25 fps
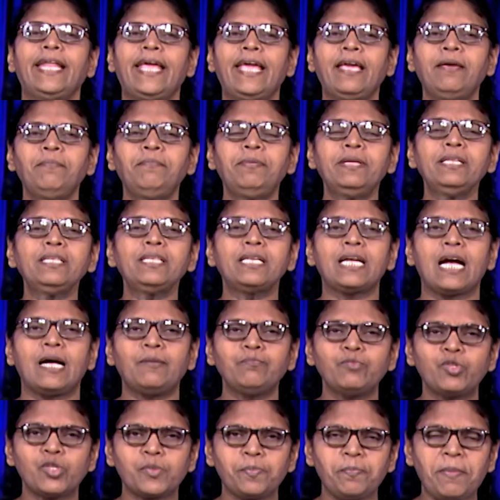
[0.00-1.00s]
Laban
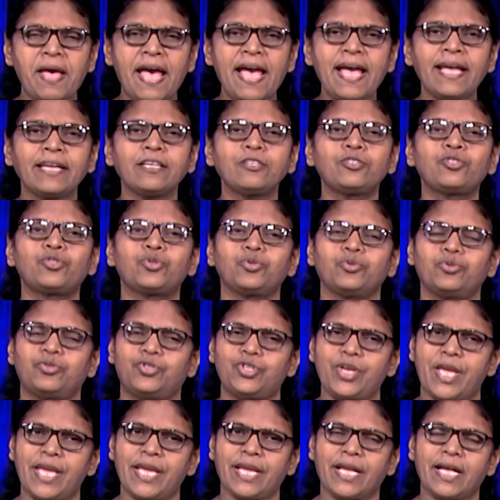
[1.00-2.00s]
comes back to
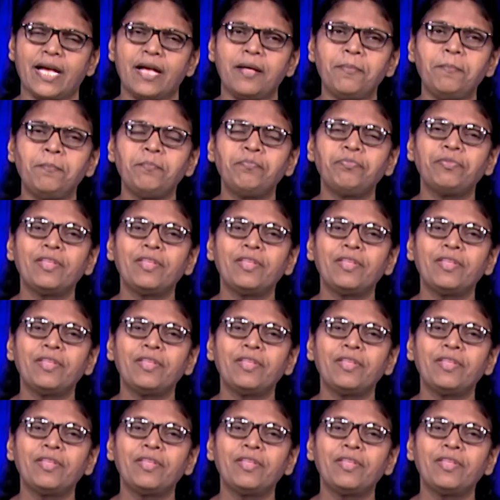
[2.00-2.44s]
Jacob